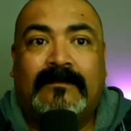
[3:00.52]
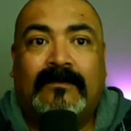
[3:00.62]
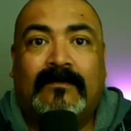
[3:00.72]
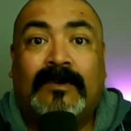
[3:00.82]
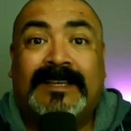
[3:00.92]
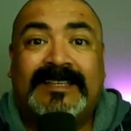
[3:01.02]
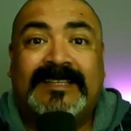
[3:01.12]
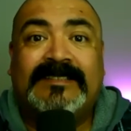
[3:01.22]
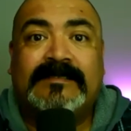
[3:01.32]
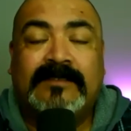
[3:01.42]
what
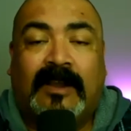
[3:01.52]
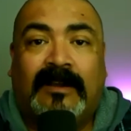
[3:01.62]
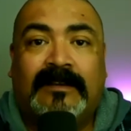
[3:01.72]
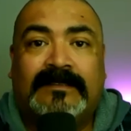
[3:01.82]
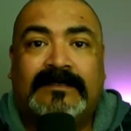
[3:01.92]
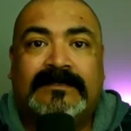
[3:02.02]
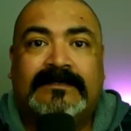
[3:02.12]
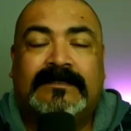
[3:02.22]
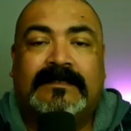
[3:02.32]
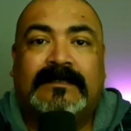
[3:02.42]
He's taught us
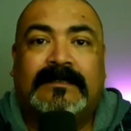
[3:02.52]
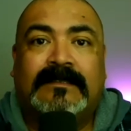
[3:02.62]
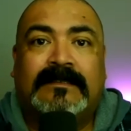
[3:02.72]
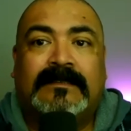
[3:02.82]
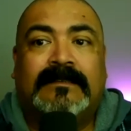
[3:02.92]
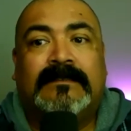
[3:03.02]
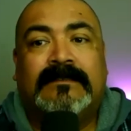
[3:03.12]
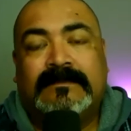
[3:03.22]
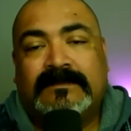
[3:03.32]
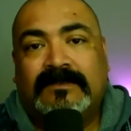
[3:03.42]

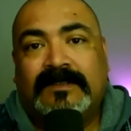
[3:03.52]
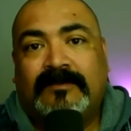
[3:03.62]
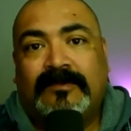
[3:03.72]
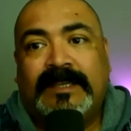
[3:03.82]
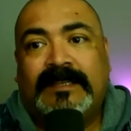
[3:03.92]
so that we can